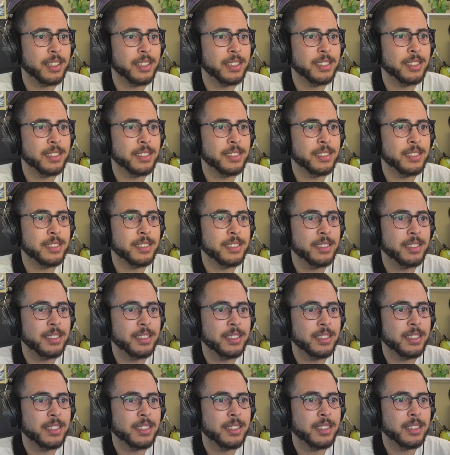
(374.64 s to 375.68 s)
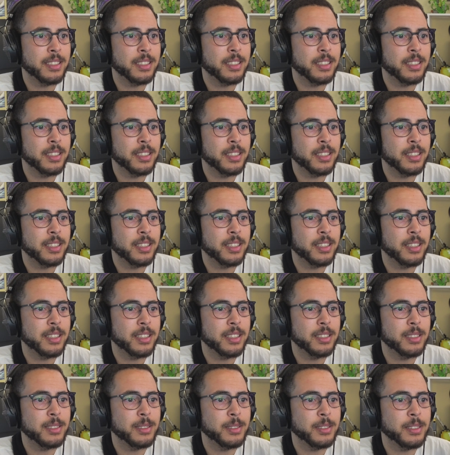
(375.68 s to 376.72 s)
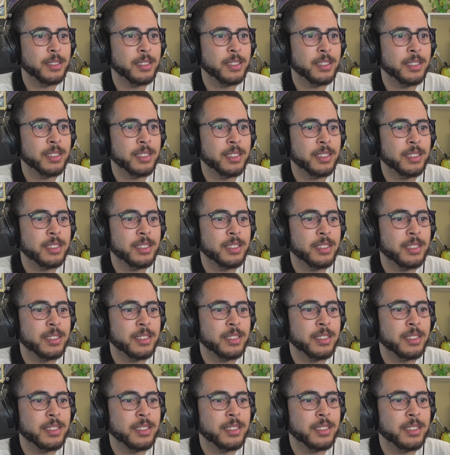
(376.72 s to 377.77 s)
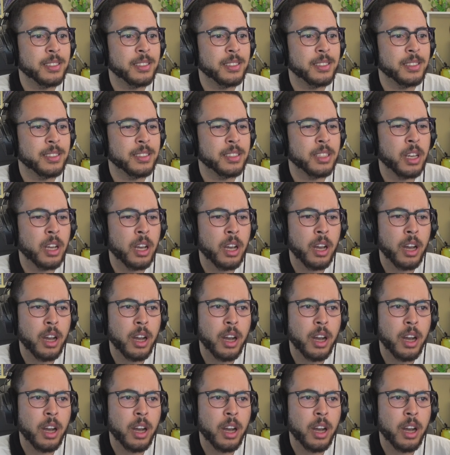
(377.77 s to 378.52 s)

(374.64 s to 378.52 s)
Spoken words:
[no speech]